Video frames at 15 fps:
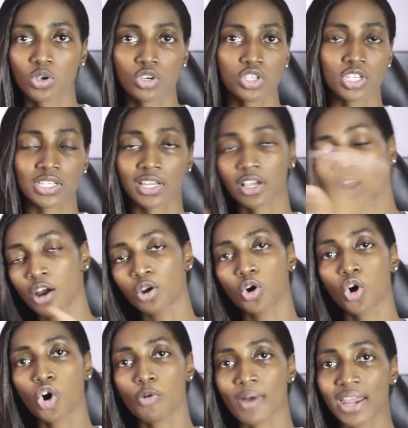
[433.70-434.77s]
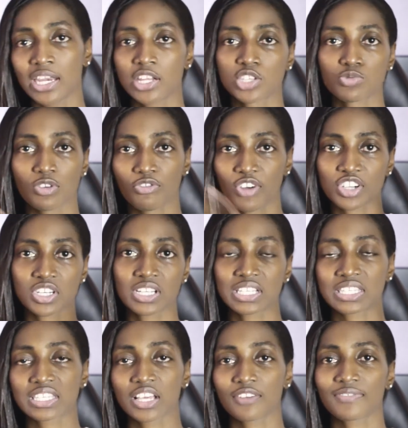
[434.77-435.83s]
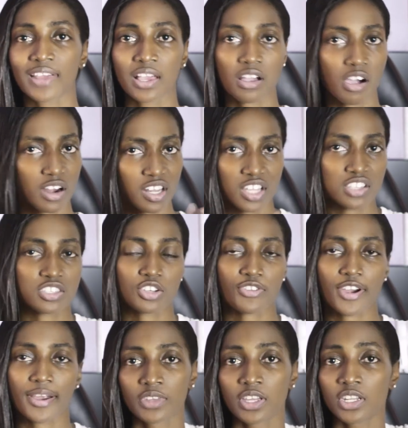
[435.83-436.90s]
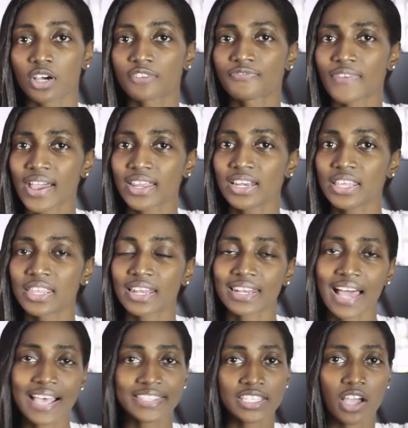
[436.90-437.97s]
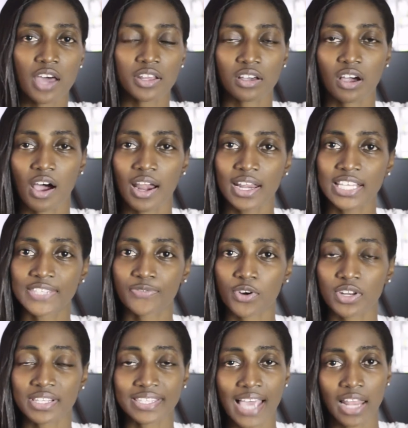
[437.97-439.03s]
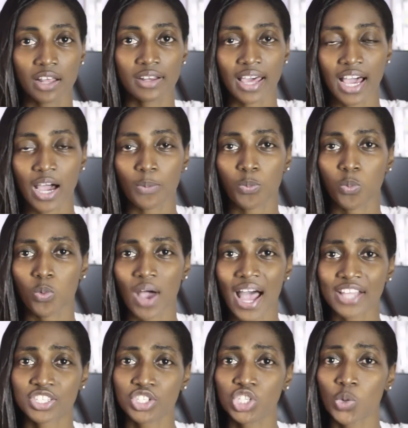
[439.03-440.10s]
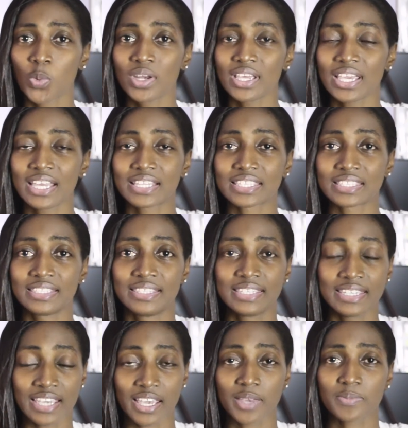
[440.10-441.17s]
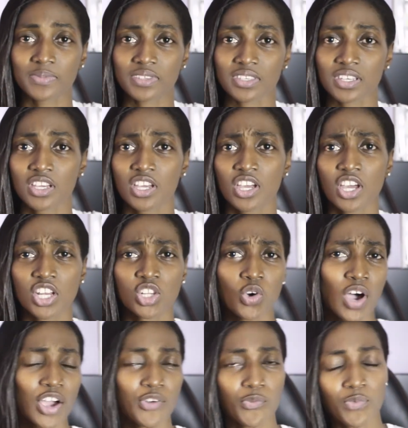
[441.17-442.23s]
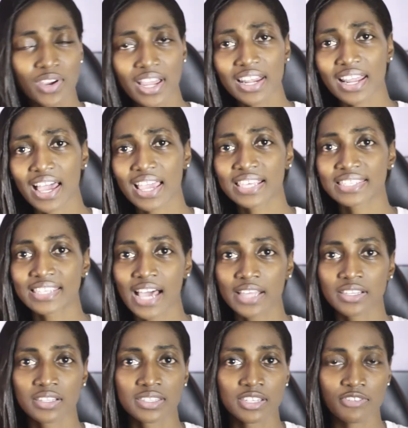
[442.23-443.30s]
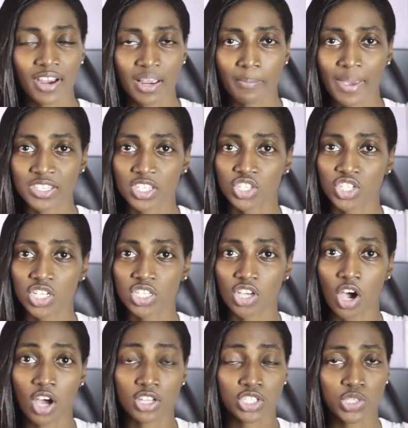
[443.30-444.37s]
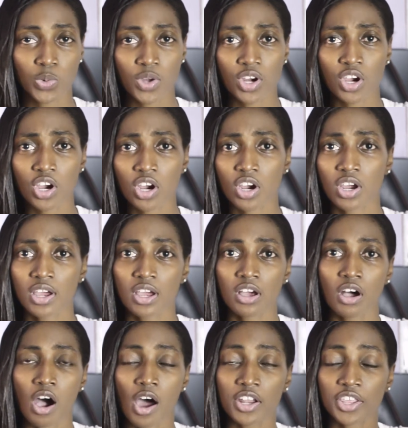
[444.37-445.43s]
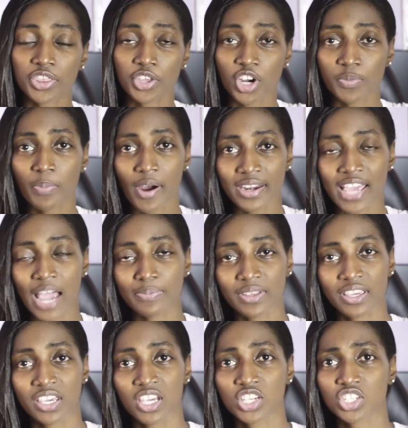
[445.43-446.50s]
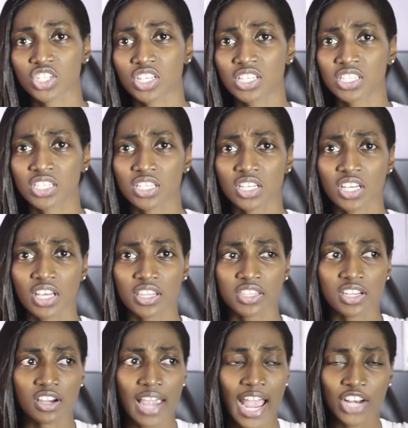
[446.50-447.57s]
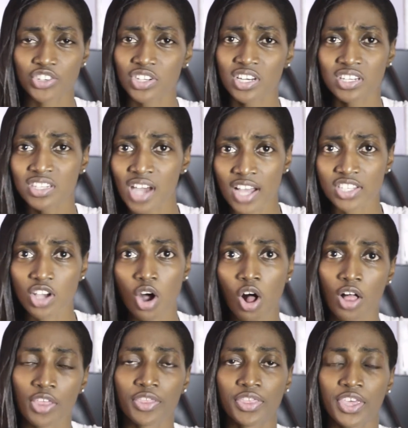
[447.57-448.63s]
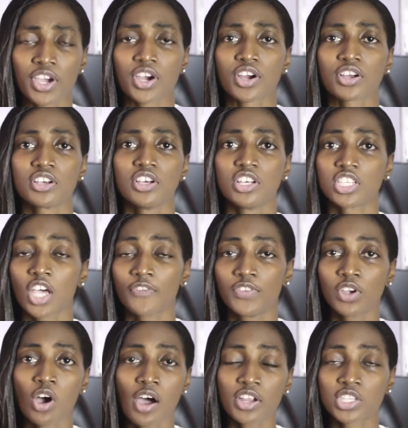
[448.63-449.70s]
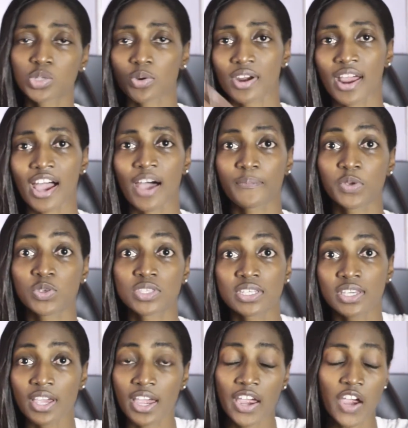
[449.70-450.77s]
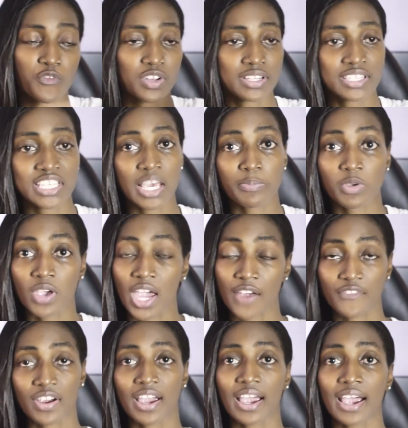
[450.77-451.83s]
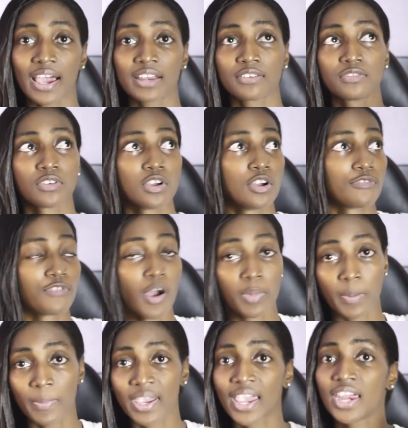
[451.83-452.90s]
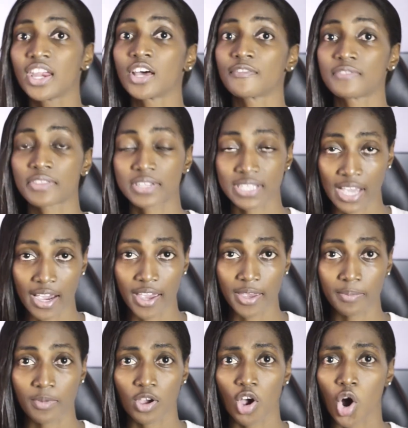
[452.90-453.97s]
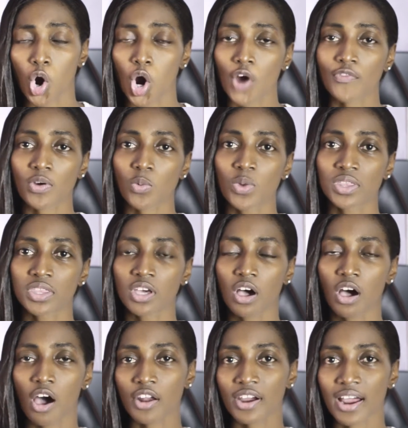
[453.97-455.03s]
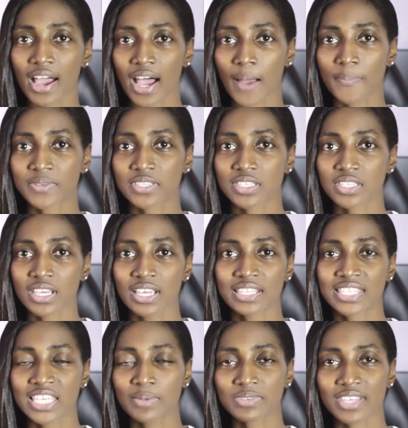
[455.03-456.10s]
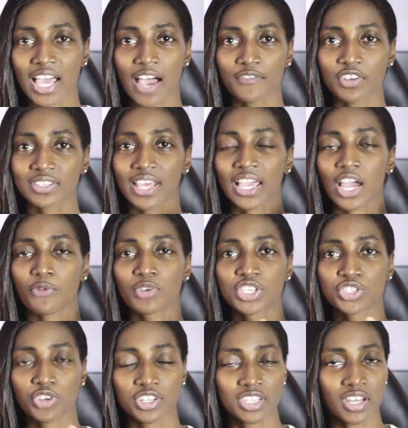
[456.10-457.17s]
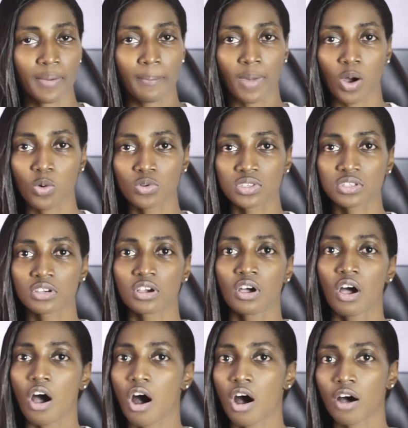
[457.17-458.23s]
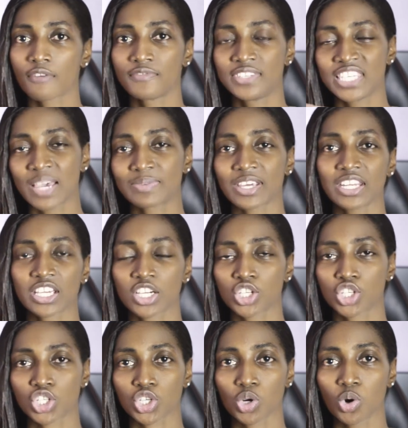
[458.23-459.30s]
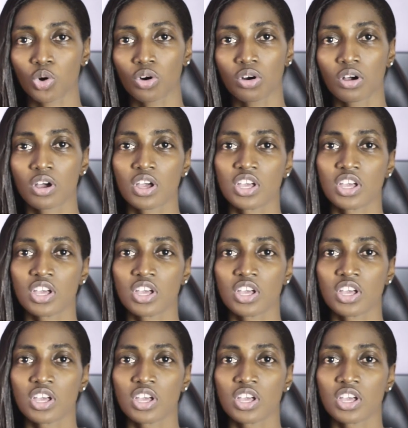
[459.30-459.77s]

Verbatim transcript: could just click on home and just refresh it itself like on instagram now finally the last thing on the con list for the talon app had to do with its dms now i realized that the direct messages on twitter on the third-party applications they're actually not all there so if you go on the twitter app you see every dm you ever had from the beginning of time However, with the other apps, it seems to have this like a restricted amount of DMs that you can show.